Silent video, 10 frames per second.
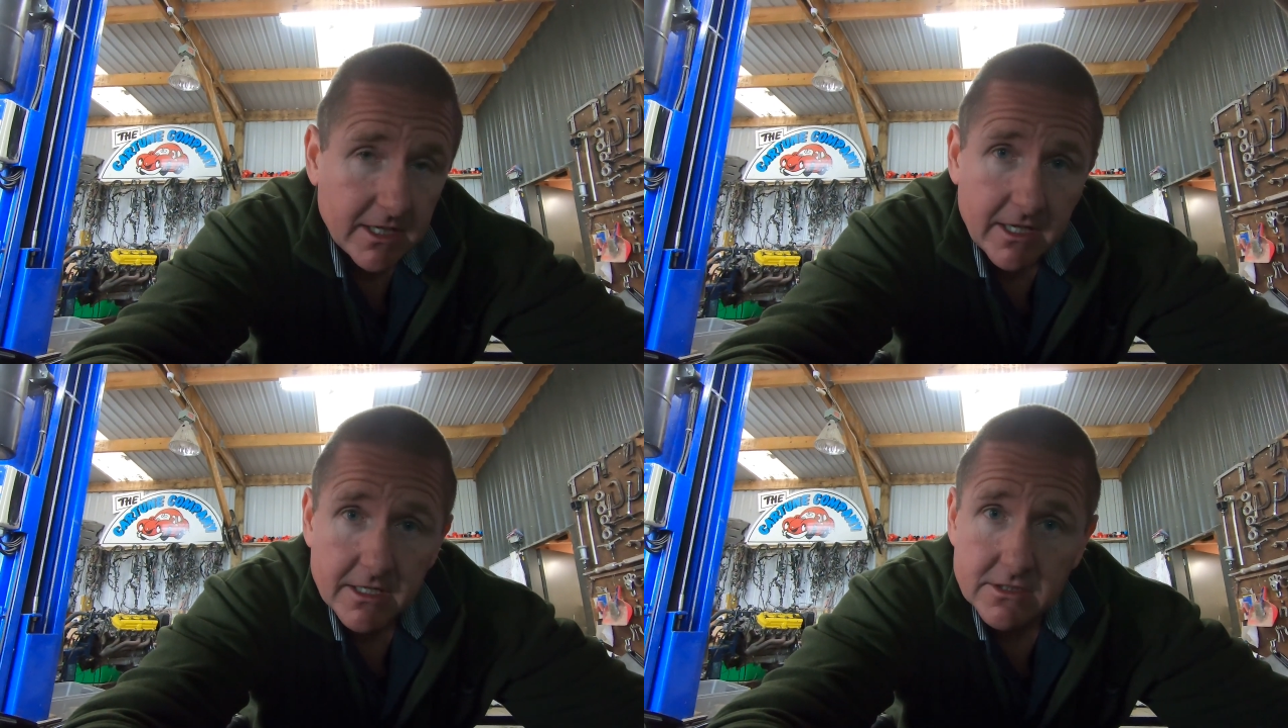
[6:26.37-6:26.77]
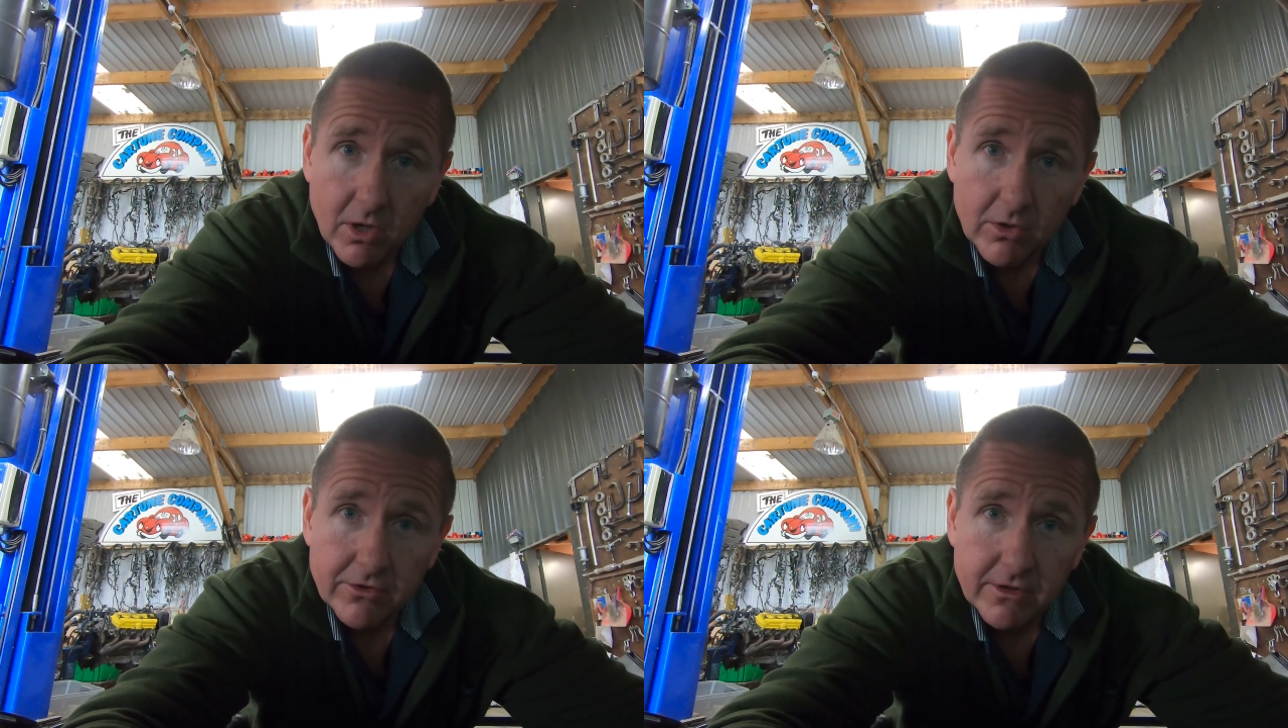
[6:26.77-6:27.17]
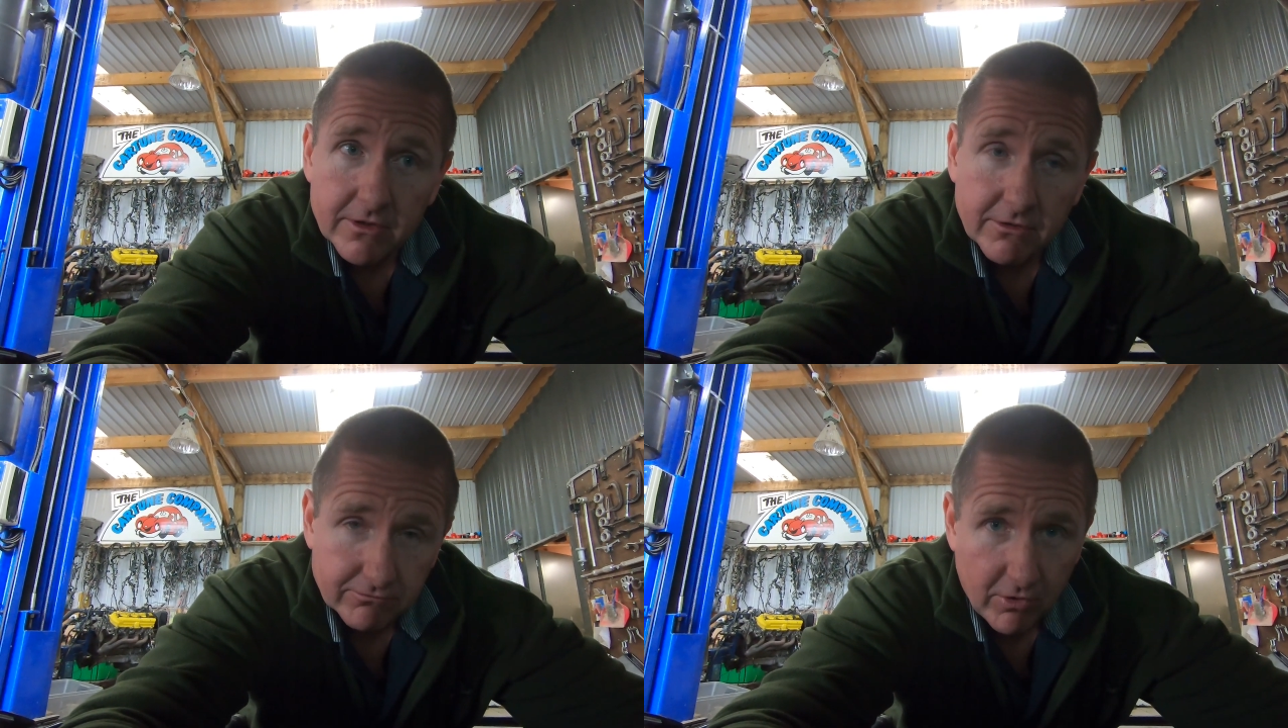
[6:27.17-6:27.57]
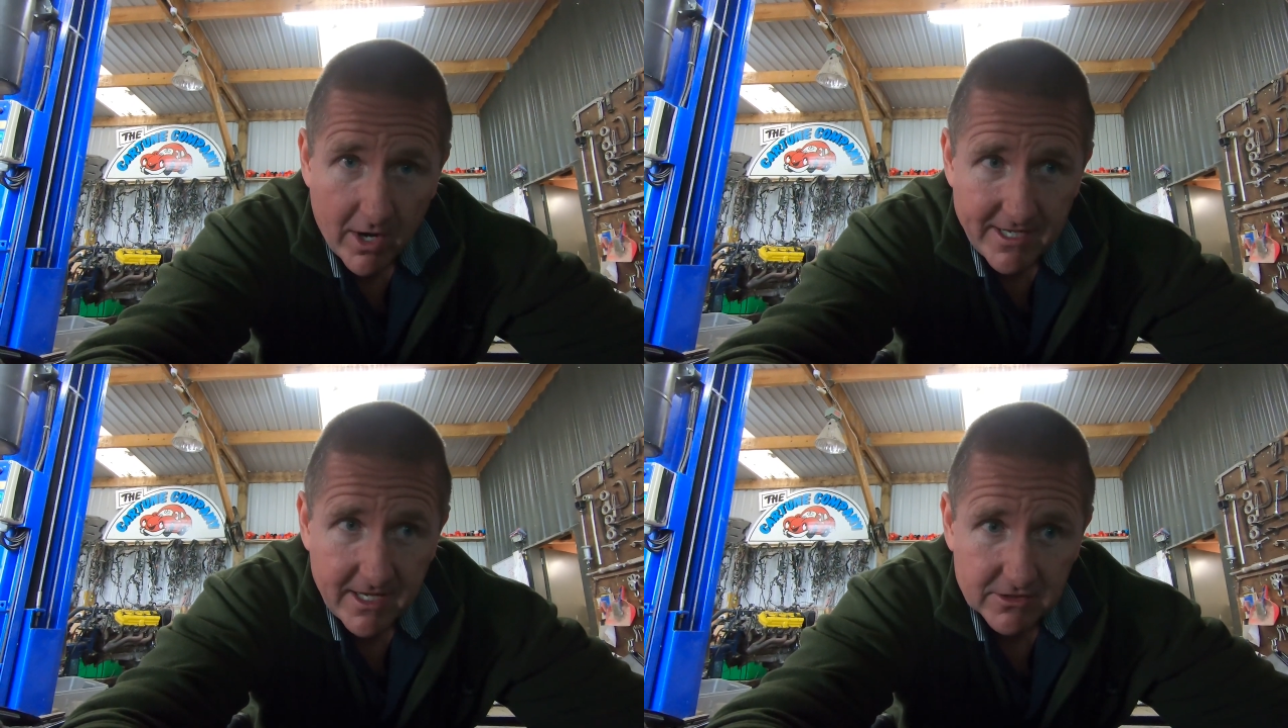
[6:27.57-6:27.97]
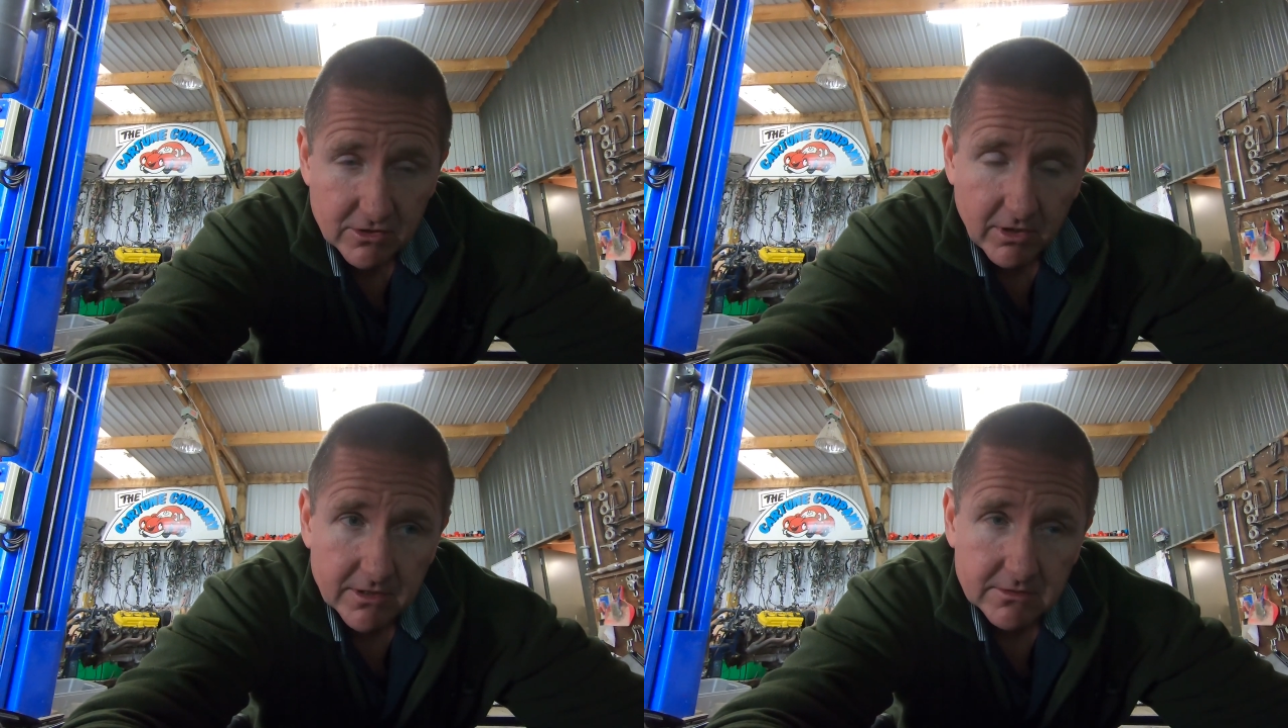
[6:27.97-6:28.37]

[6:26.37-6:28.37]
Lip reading: is on the right hand side.